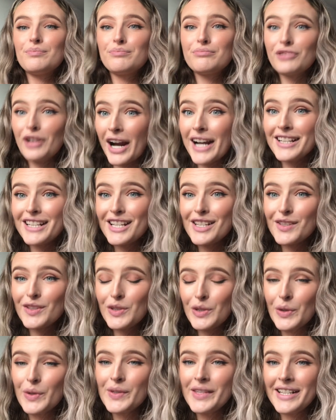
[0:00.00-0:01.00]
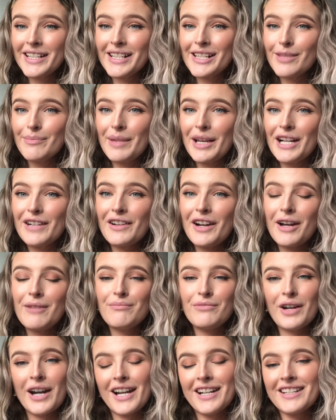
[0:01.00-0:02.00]
practice using Inspera
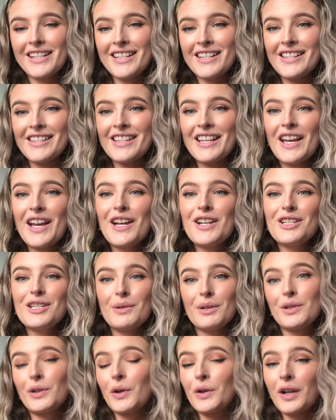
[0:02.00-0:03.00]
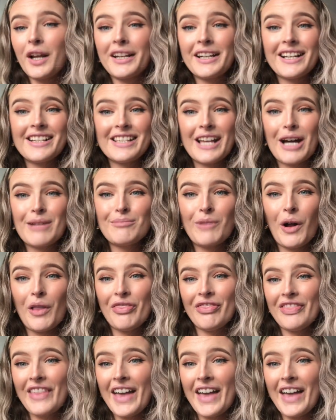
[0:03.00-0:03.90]
and practice doing an online exam on